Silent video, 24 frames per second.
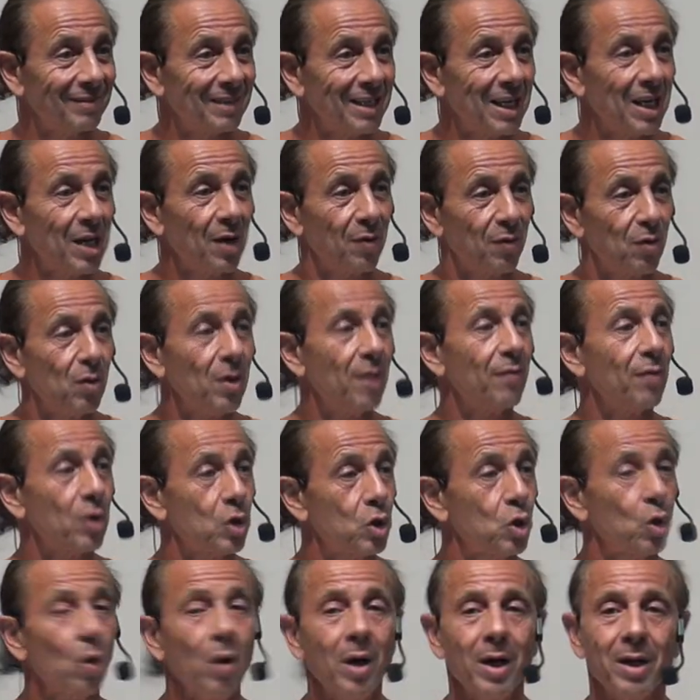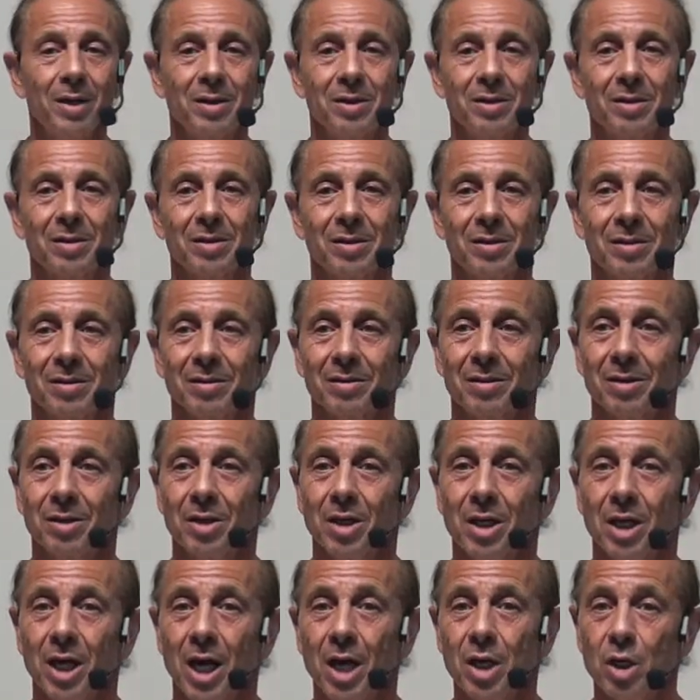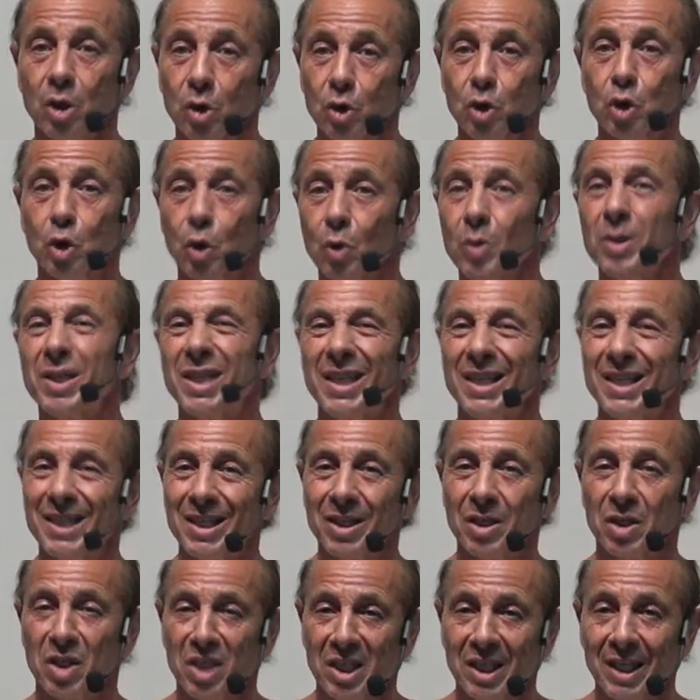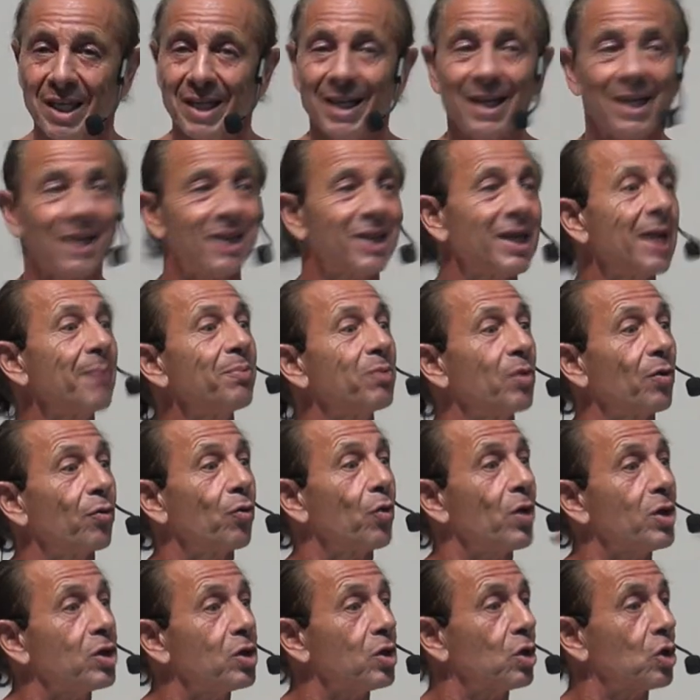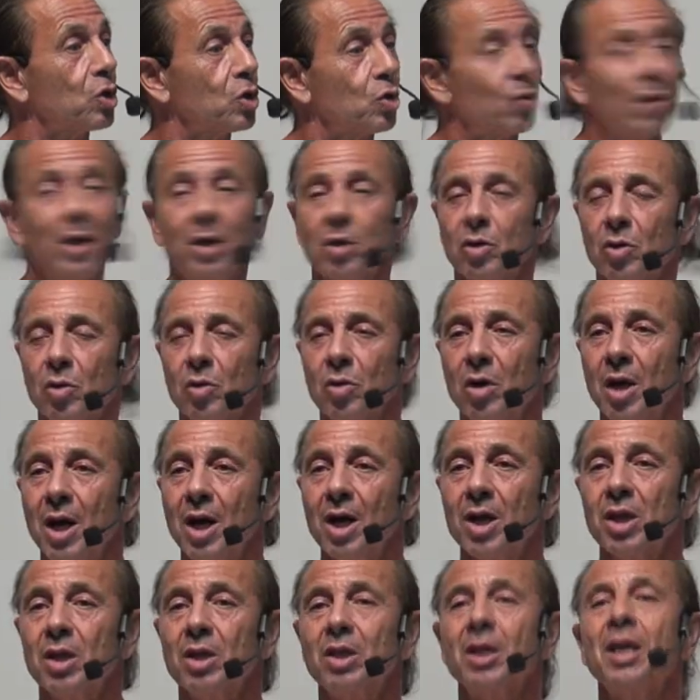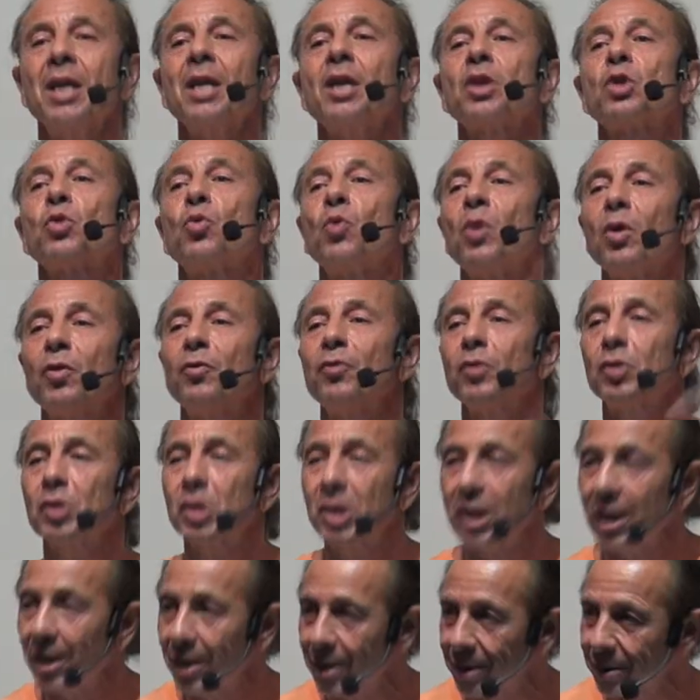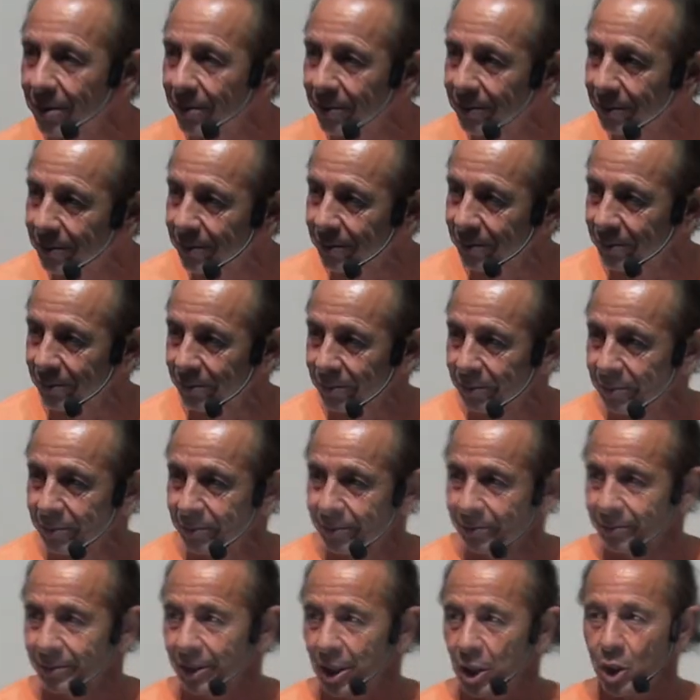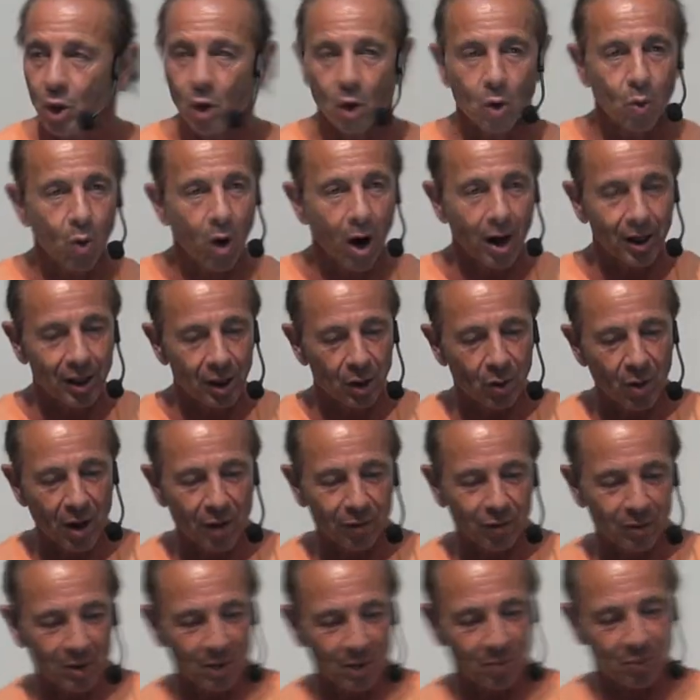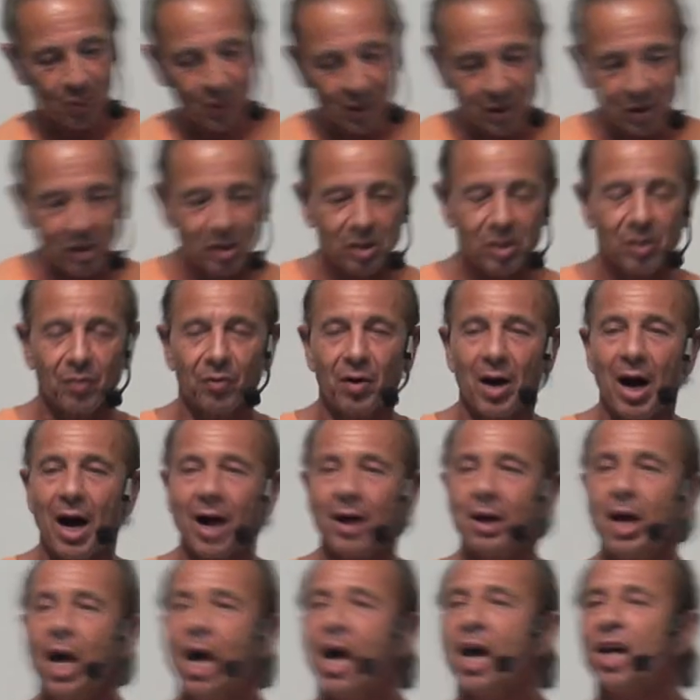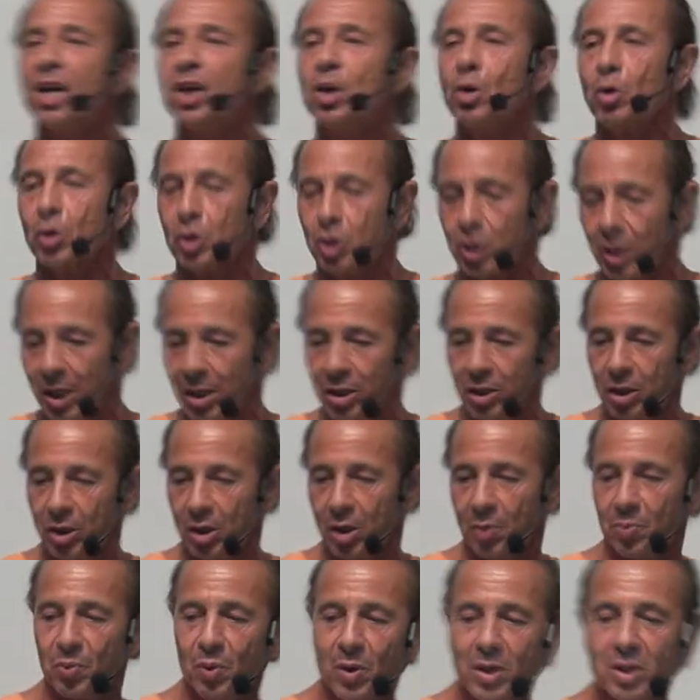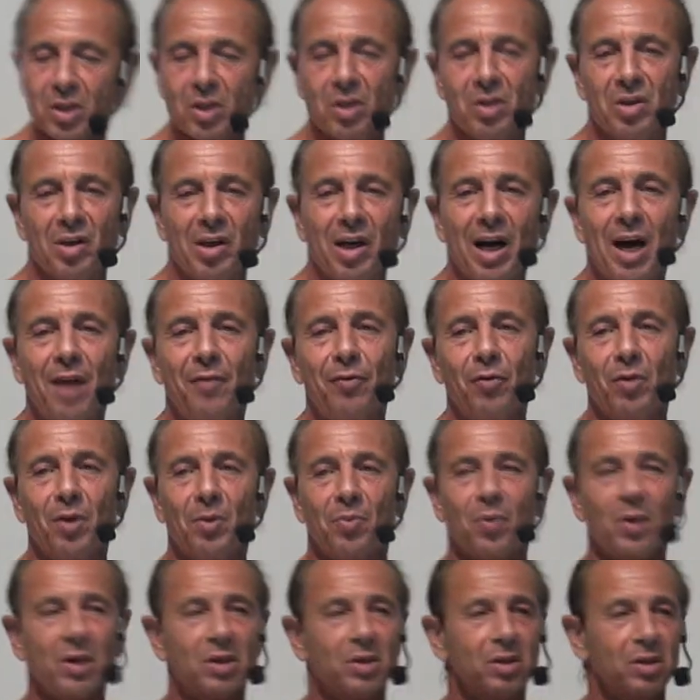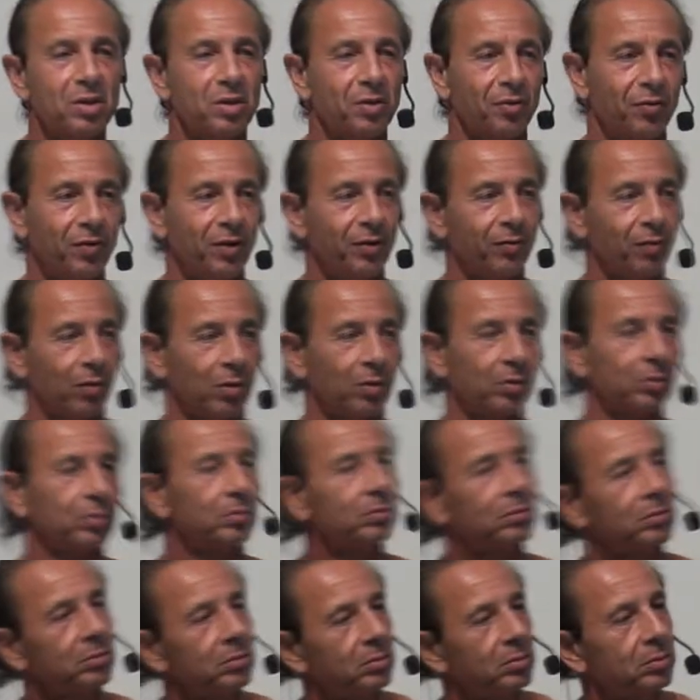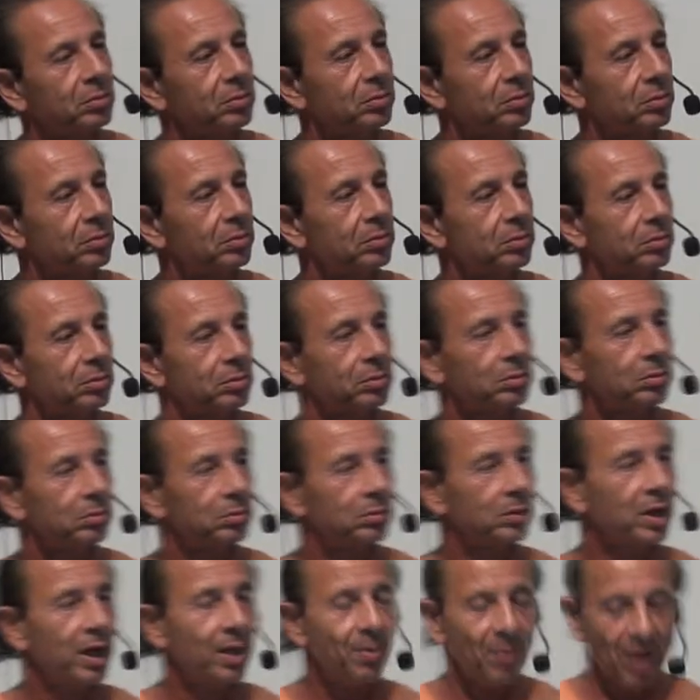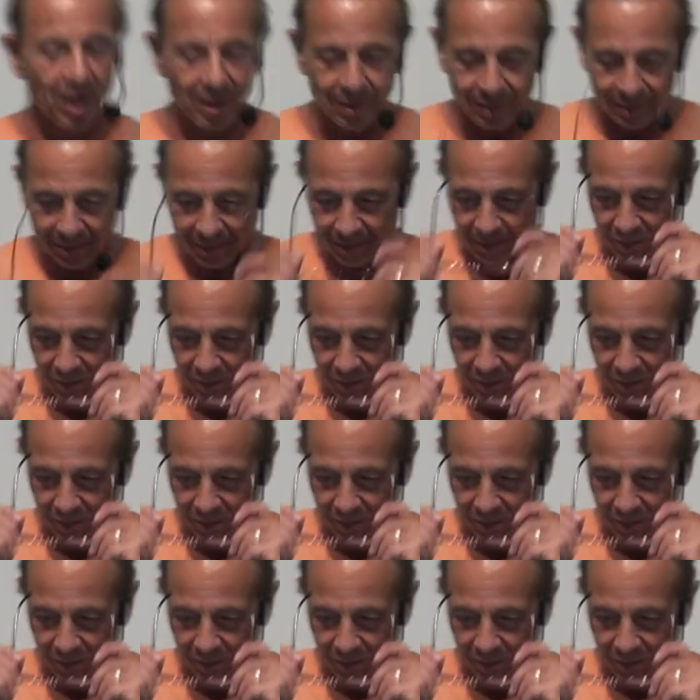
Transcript: And if you have a choice and you're choosing to sin accept the voice of the stranger, then it's willful sin. You are walking away from the presence of God and you're exchanging the presence of God for the presence of evil. Amen?